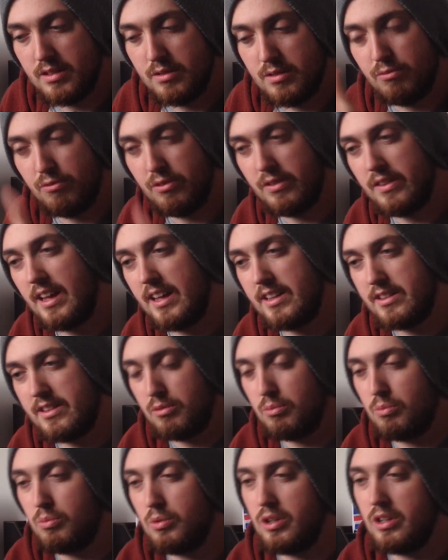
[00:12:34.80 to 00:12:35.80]
For that to
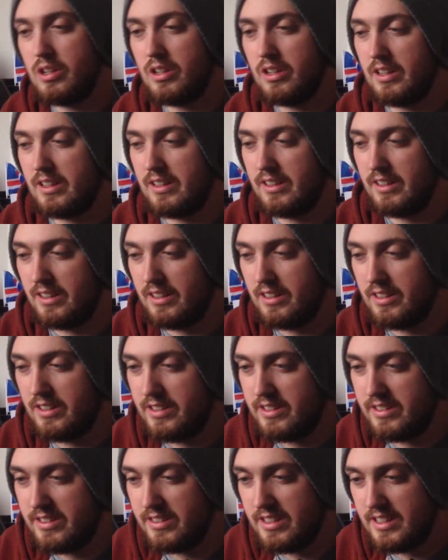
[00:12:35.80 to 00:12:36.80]
work,
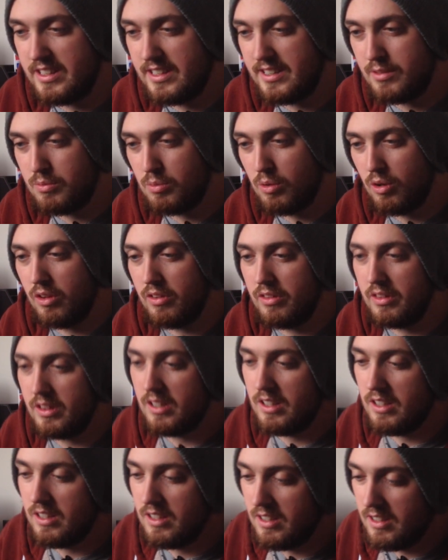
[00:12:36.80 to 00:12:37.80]
you'd need one.
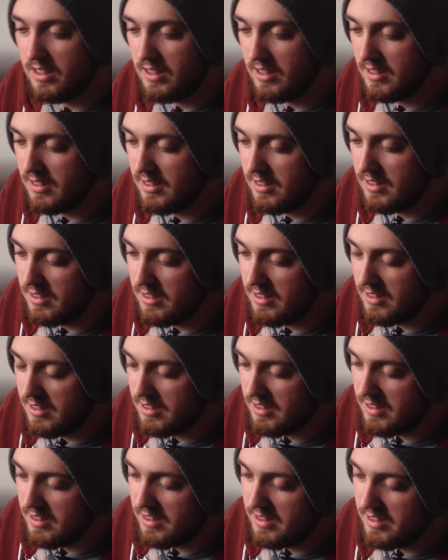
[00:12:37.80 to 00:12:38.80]

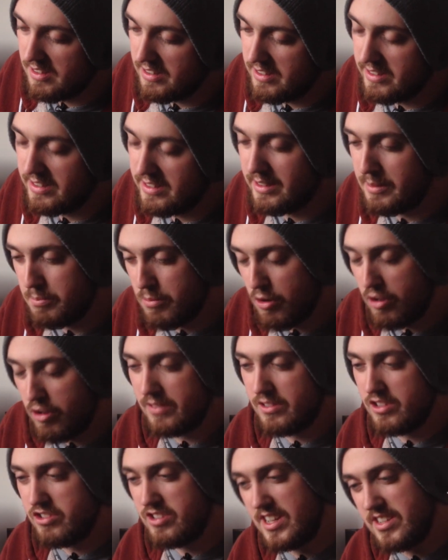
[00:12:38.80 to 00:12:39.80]
You'd probably
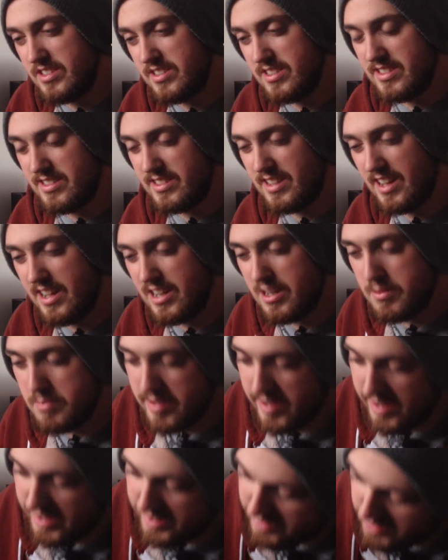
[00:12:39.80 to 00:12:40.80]
have to change the design a
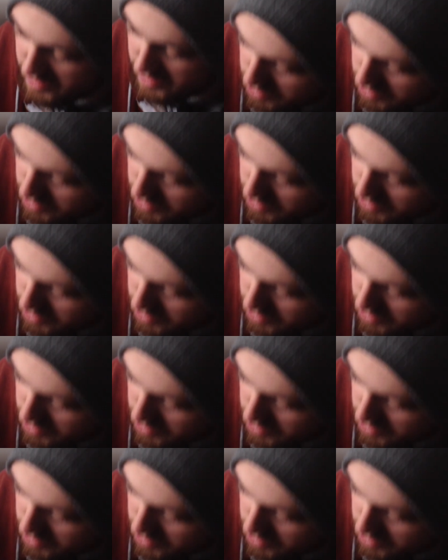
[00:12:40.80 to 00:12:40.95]
bit, and